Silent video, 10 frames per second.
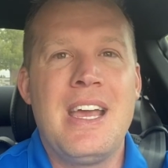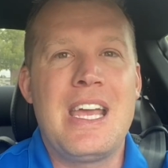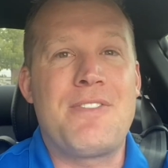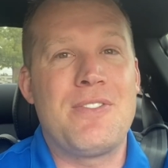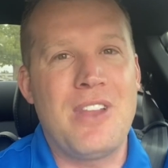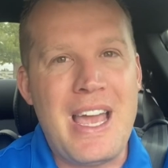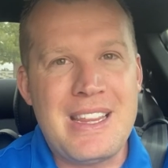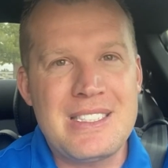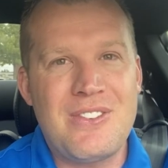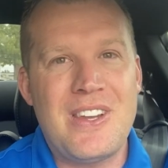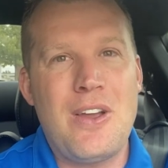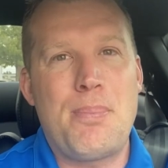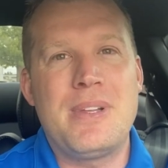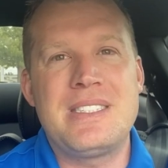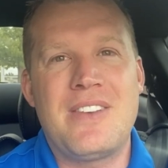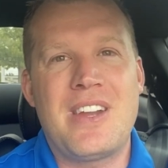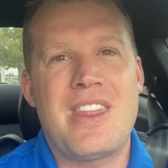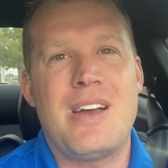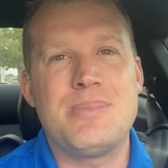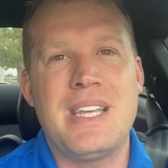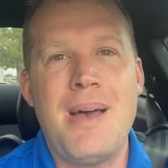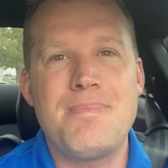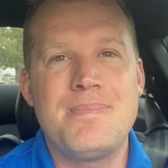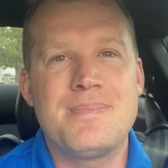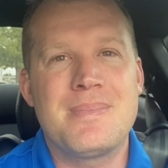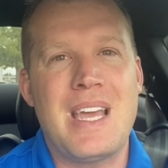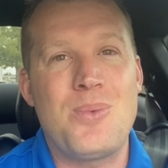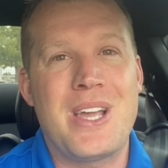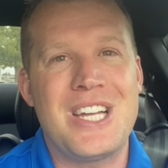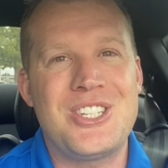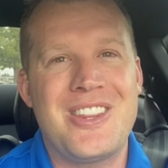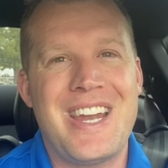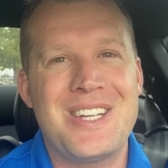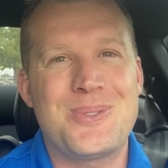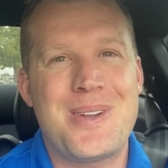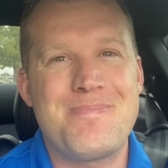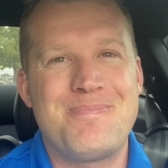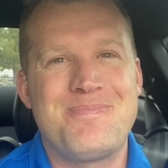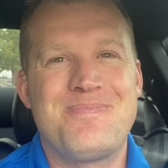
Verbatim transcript: If you've liked this video, please give it a thumbs up and we'll catch you on the next one.